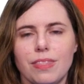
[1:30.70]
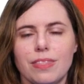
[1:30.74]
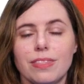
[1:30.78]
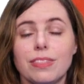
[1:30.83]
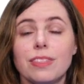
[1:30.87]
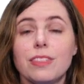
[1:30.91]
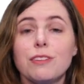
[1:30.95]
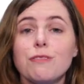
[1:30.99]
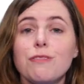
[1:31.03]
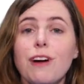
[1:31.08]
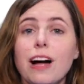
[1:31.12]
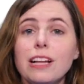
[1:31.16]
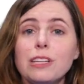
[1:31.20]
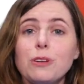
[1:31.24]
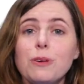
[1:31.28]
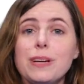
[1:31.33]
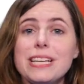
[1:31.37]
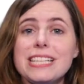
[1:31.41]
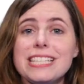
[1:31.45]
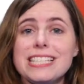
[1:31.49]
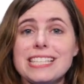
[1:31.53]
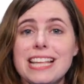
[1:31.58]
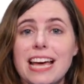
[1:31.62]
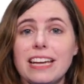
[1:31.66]
The
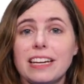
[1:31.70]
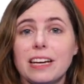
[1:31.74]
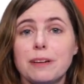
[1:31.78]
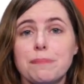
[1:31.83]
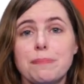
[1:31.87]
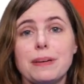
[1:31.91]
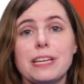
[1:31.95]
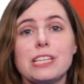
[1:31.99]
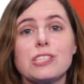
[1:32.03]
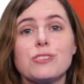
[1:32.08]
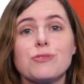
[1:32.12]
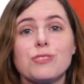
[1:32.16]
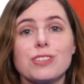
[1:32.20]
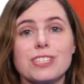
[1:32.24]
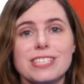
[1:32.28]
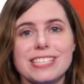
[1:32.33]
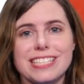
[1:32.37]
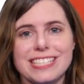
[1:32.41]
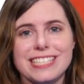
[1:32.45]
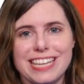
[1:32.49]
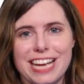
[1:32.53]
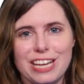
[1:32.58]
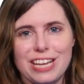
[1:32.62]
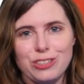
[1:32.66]
following setup is for
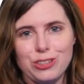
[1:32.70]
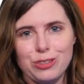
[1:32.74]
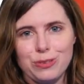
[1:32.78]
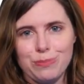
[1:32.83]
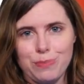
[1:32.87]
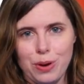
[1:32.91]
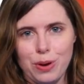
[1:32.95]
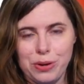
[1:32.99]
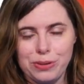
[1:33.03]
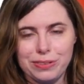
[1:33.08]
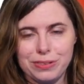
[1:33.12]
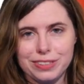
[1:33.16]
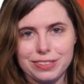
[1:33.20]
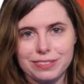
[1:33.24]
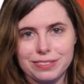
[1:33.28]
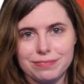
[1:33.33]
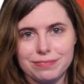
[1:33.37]
standard mode.